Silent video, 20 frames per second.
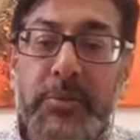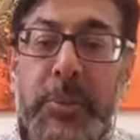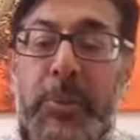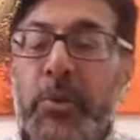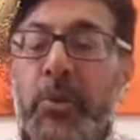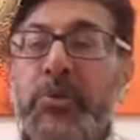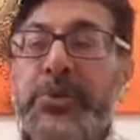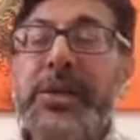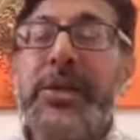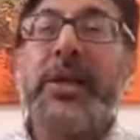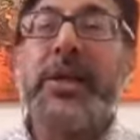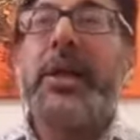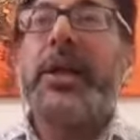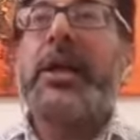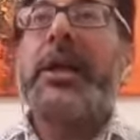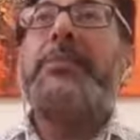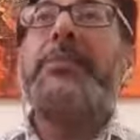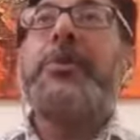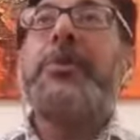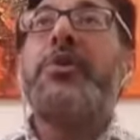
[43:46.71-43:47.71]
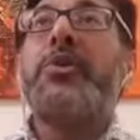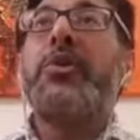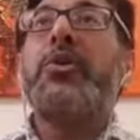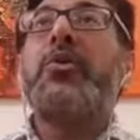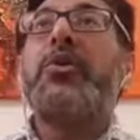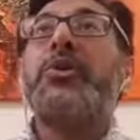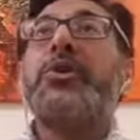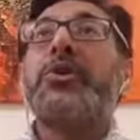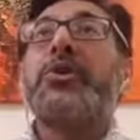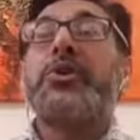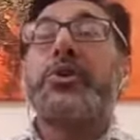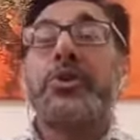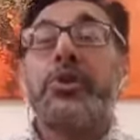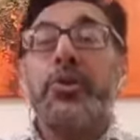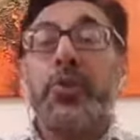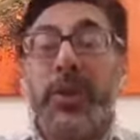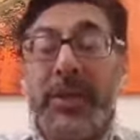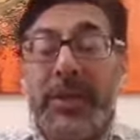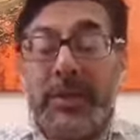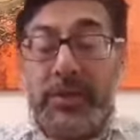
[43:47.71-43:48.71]
People are always saying, let me know what to
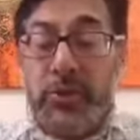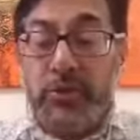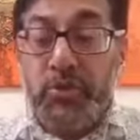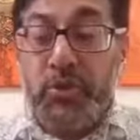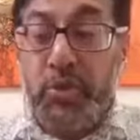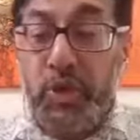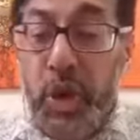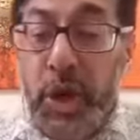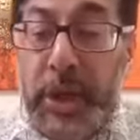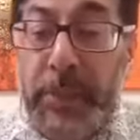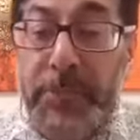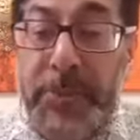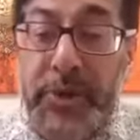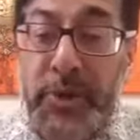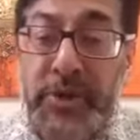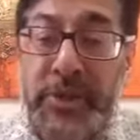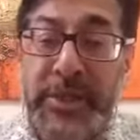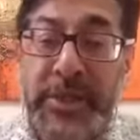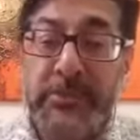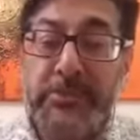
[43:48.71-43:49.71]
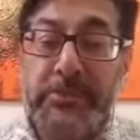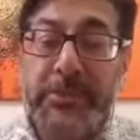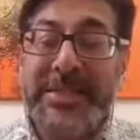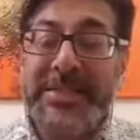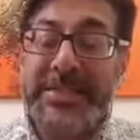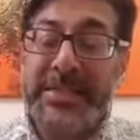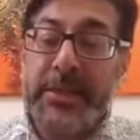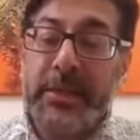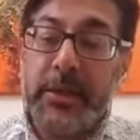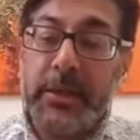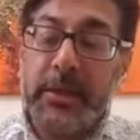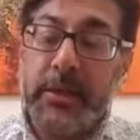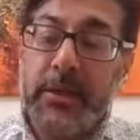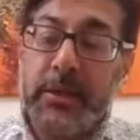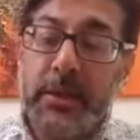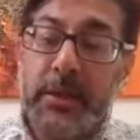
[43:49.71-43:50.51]
do. Well, rock up at your team meeting.